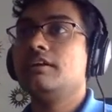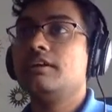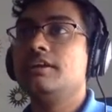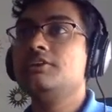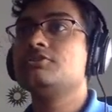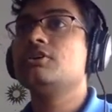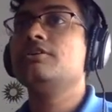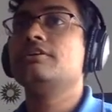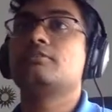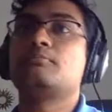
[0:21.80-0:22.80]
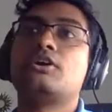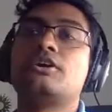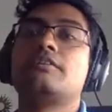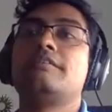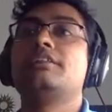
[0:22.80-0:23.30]
Each node is a part
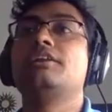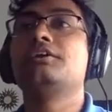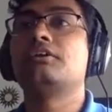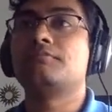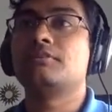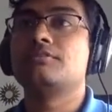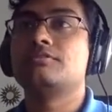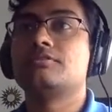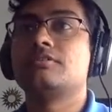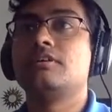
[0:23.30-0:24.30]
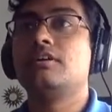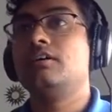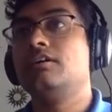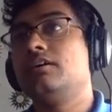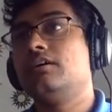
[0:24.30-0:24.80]
of a layer of nodes.
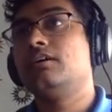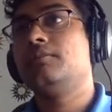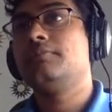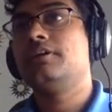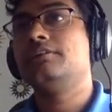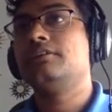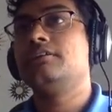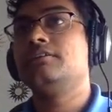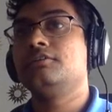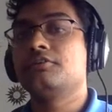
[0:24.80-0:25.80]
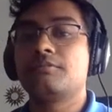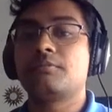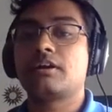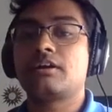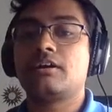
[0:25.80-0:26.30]
In the neural
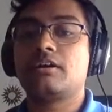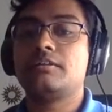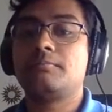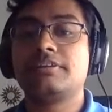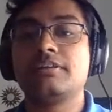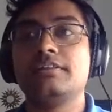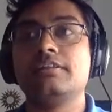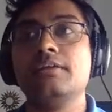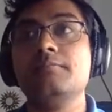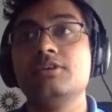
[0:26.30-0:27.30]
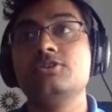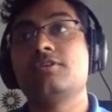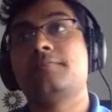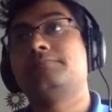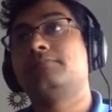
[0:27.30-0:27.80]
network depicted in the image,
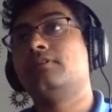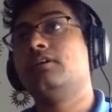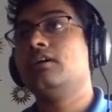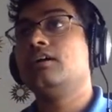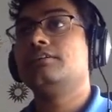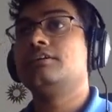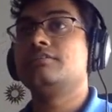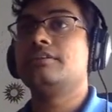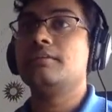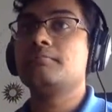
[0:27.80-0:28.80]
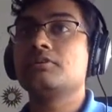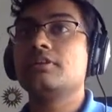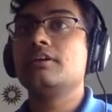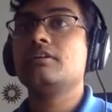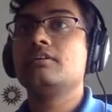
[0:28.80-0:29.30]
there's an input
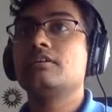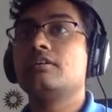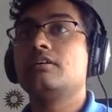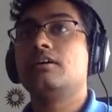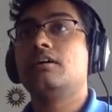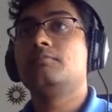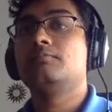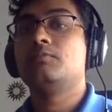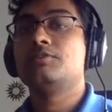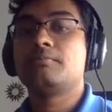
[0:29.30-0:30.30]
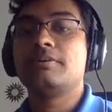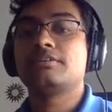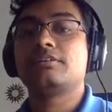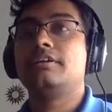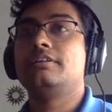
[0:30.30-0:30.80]
layer, which are
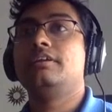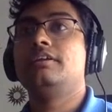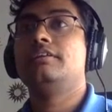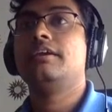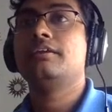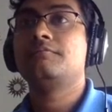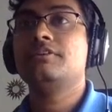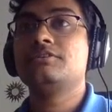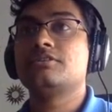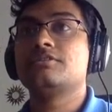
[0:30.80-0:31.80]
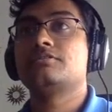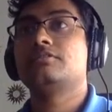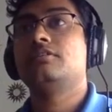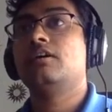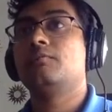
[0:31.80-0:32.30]
basically the data features
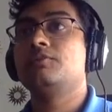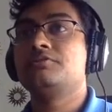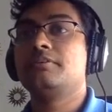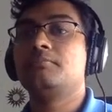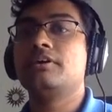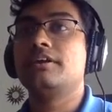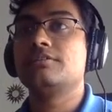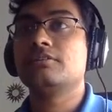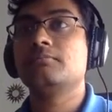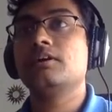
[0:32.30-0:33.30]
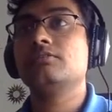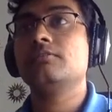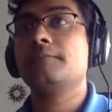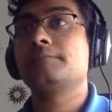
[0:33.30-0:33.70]
which we put into the model.